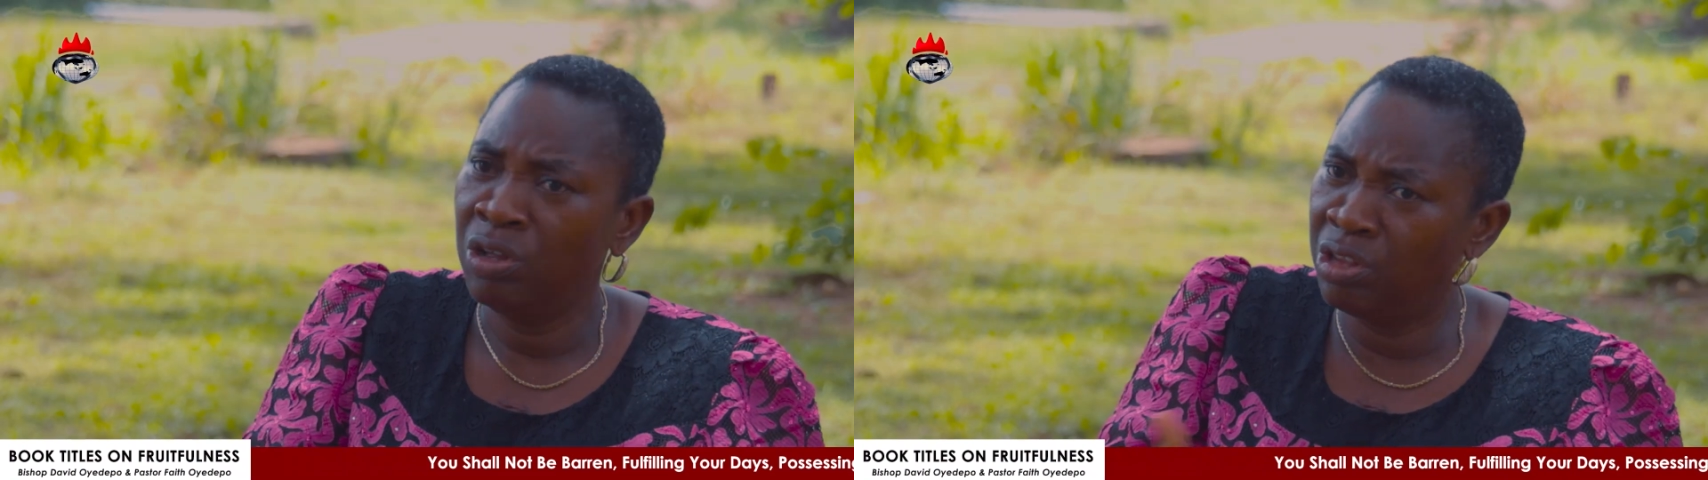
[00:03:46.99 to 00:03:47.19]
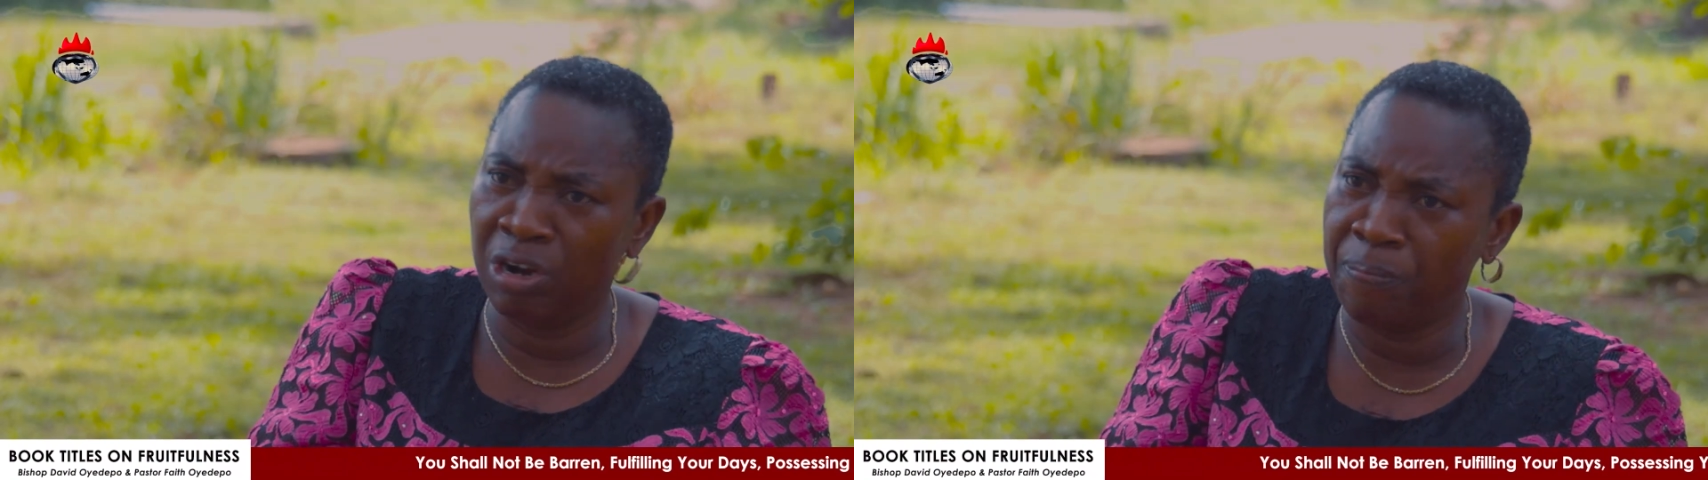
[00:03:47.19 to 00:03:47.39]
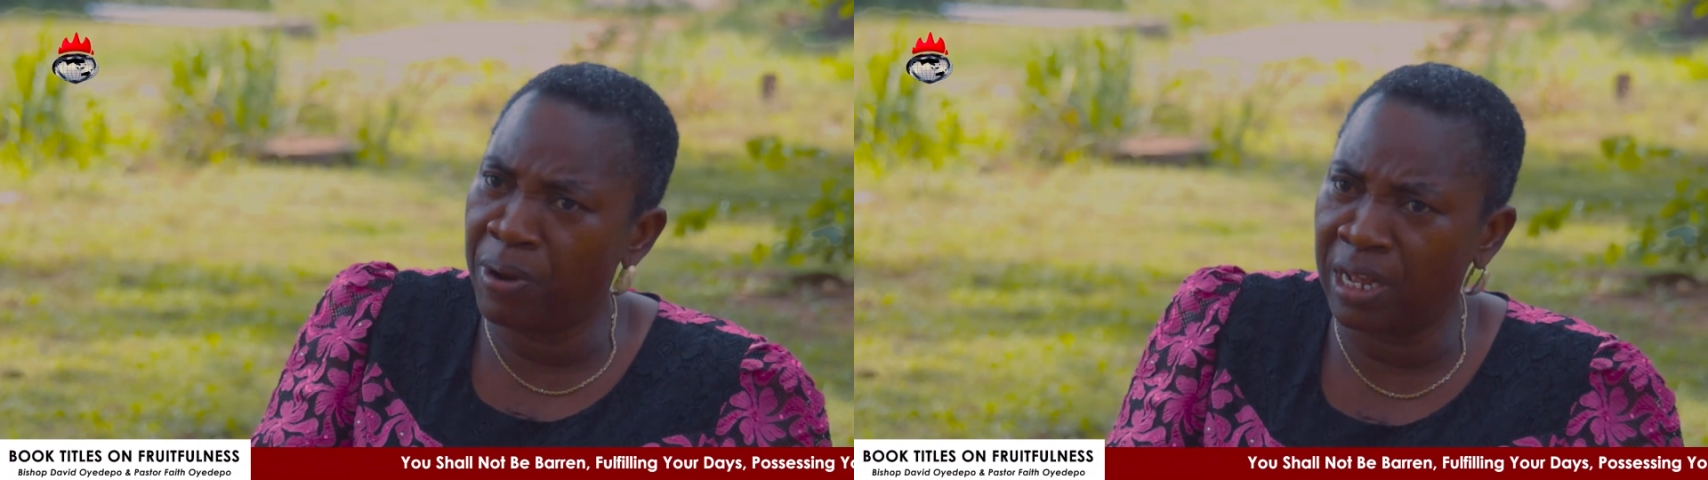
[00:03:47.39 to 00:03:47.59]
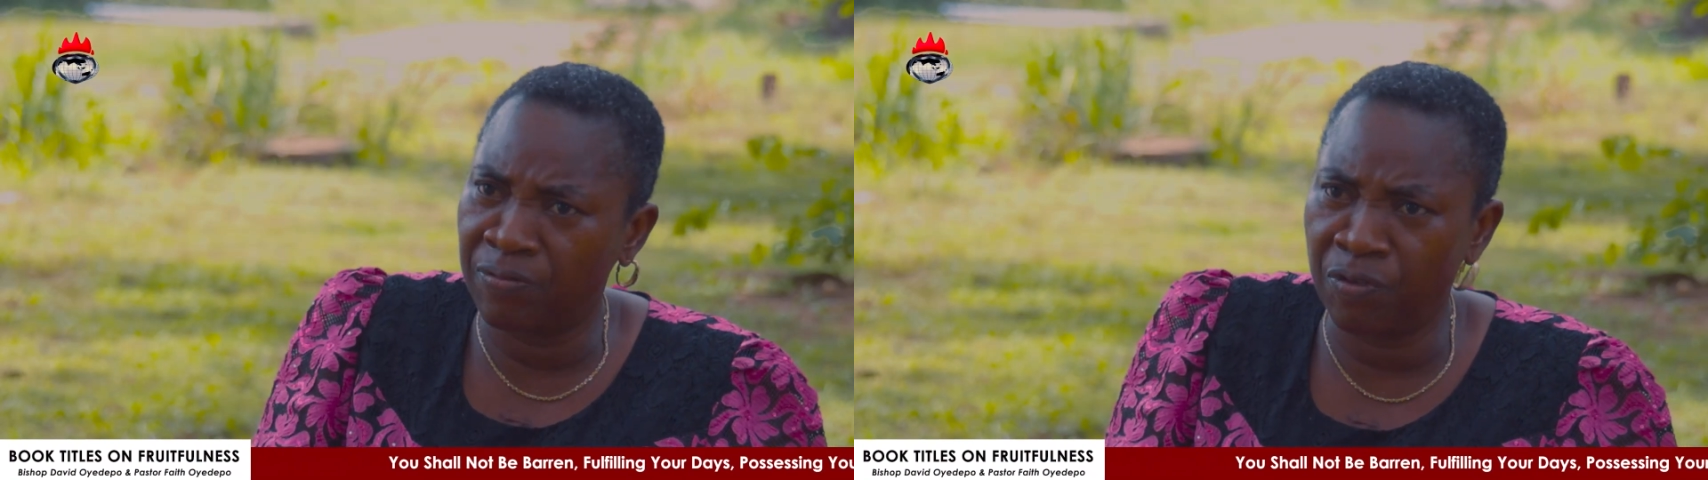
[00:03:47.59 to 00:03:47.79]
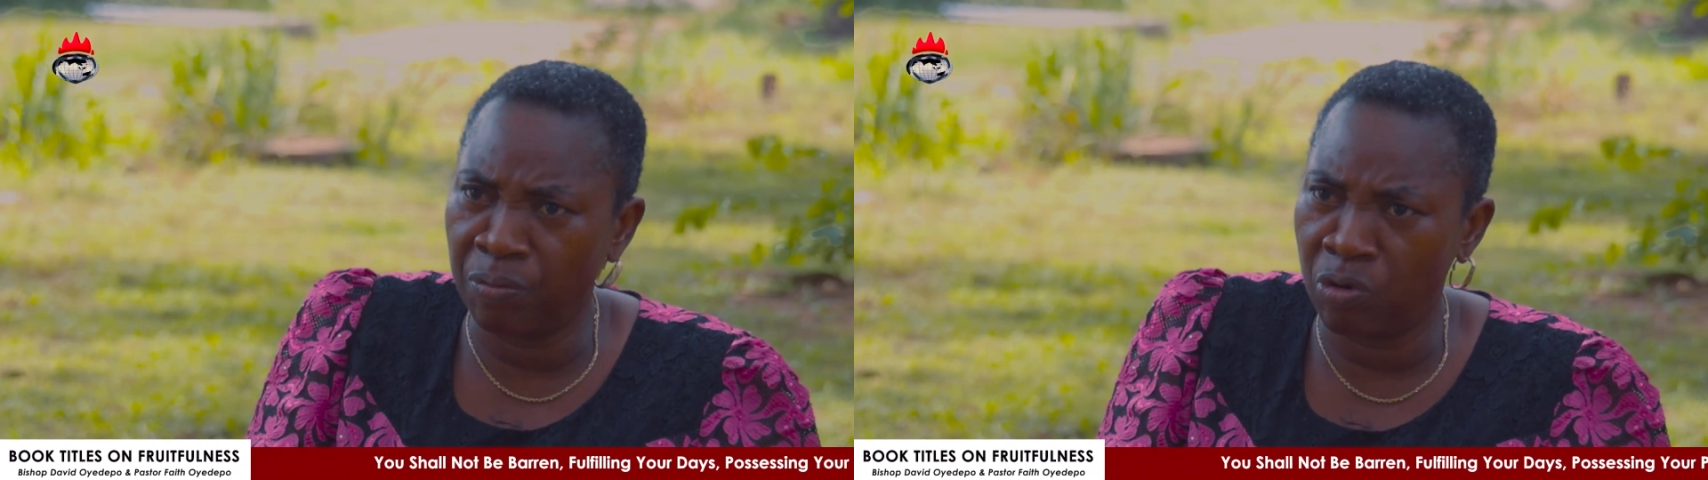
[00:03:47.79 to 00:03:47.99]

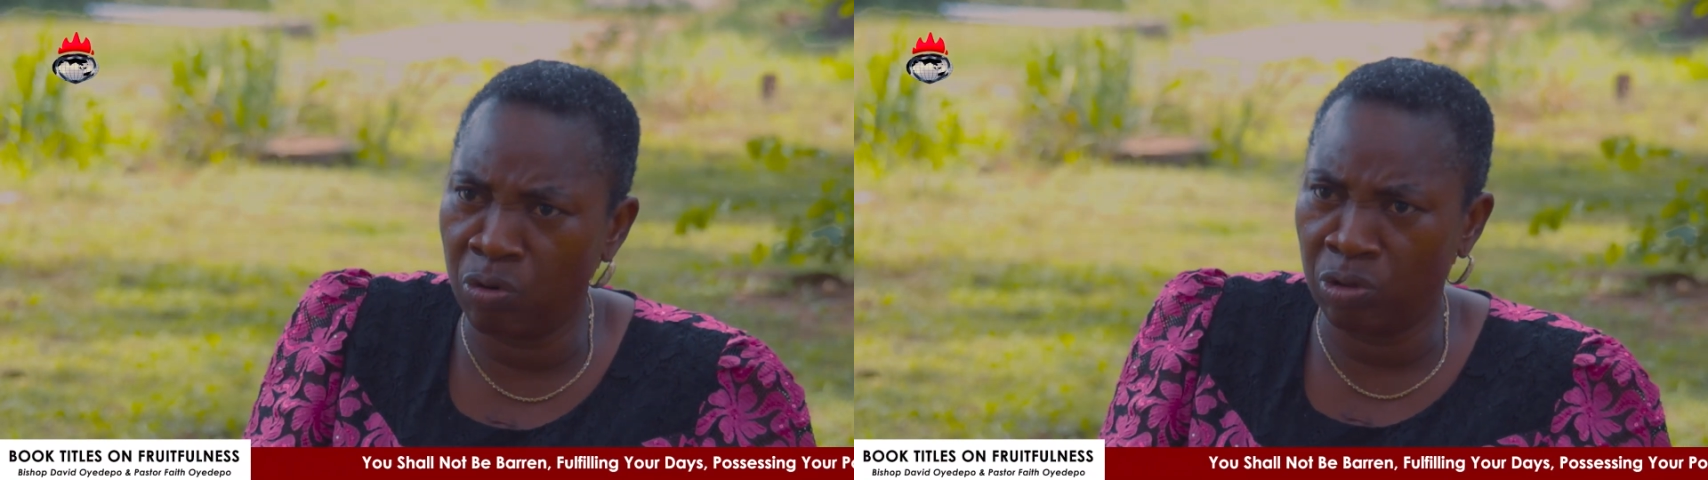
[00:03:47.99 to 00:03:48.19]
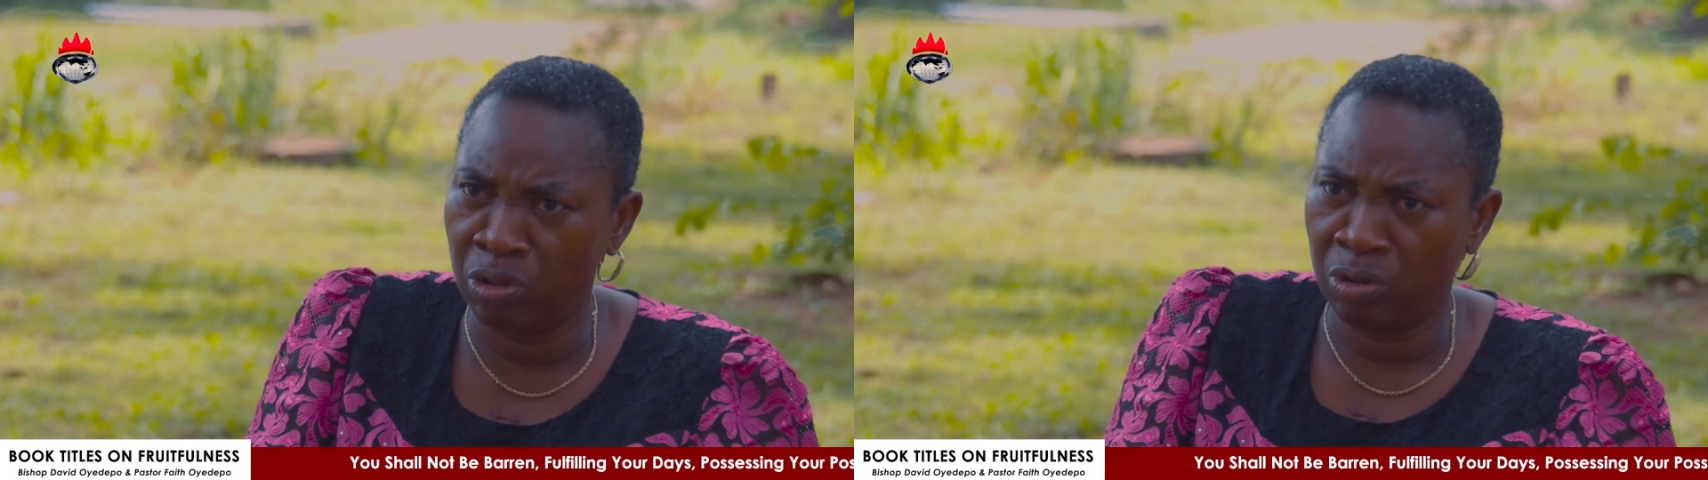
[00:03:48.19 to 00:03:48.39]
triplets from God.